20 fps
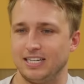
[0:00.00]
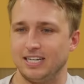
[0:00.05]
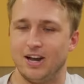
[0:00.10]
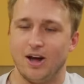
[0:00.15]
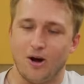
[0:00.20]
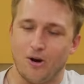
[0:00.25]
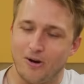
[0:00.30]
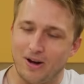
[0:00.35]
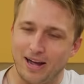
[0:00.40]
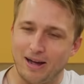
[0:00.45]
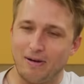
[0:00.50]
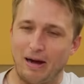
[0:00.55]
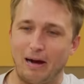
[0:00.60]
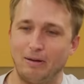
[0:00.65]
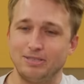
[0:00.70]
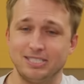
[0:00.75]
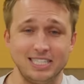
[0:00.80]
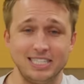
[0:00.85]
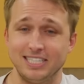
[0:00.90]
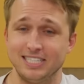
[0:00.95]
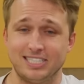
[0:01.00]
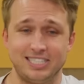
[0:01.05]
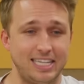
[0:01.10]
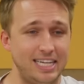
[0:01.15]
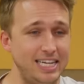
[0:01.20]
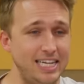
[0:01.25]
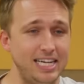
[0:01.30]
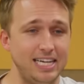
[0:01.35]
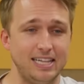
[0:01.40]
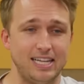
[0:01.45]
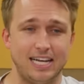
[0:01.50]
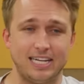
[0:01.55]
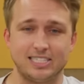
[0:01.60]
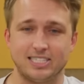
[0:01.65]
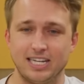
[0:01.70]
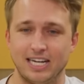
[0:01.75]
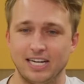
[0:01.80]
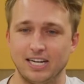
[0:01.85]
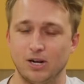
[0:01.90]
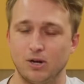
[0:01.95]
No, I was in the city, like
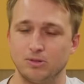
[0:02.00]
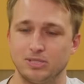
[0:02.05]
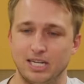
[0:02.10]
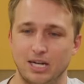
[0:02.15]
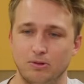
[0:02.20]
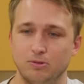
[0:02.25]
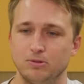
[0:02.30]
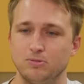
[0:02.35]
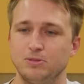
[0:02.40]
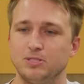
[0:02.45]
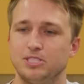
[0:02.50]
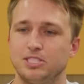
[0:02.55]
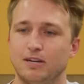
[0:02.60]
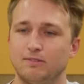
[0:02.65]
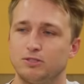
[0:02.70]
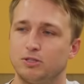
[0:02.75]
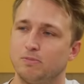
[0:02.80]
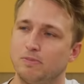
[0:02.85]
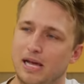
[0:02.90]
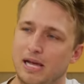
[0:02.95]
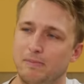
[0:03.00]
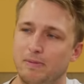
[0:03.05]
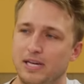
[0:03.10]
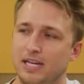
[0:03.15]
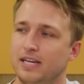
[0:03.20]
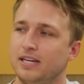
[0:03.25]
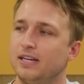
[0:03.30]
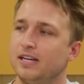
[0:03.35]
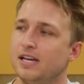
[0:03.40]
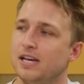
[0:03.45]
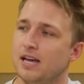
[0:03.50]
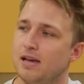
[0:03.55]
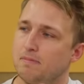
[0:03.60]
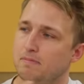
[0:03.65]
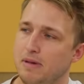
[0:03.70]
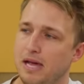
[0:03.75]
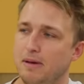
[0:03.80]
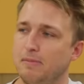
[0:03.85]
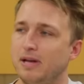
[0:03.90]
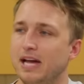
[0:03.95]
staying in hotel rooms and stuff, so maybe
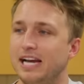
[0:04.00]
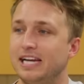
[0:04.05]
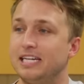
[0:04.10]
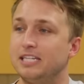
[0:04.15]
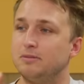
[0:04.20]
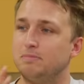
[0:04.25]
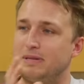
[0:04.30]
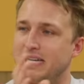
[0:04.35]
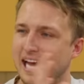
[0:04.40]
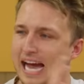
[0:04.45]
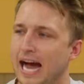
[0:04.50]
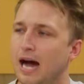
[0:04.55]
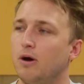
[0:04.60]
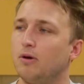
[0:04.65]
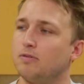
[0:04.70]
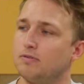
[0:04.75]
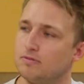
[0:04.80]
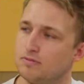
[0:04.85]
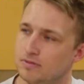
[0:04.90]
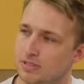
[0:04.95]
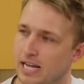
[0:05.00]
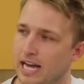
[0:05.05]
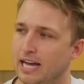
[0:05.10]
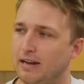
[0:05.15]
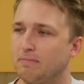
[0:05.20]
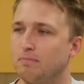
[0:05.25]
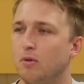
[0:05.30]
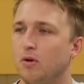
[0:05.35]
I need to be out, like